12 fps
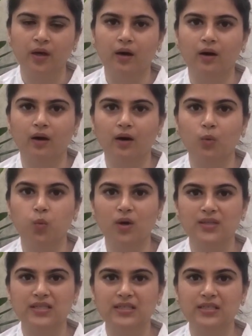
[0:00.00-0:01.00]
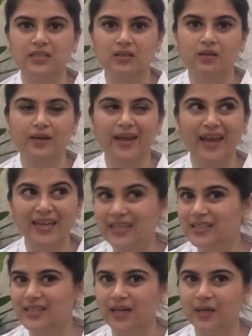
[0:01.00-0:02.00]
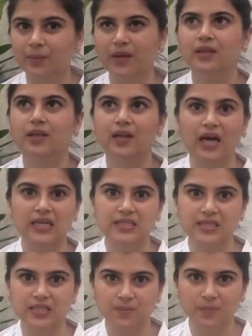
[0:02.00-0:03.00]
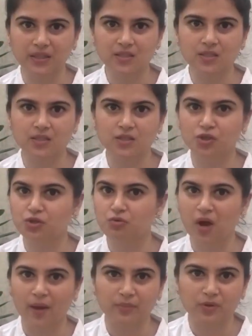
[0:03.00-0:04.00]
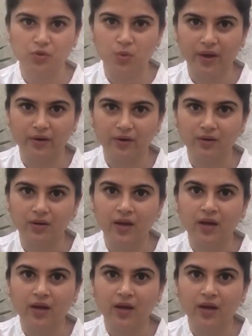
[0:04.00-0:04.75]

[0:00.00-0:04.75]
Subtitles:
Was it any time in the last 6 months? Did you happen to wear it?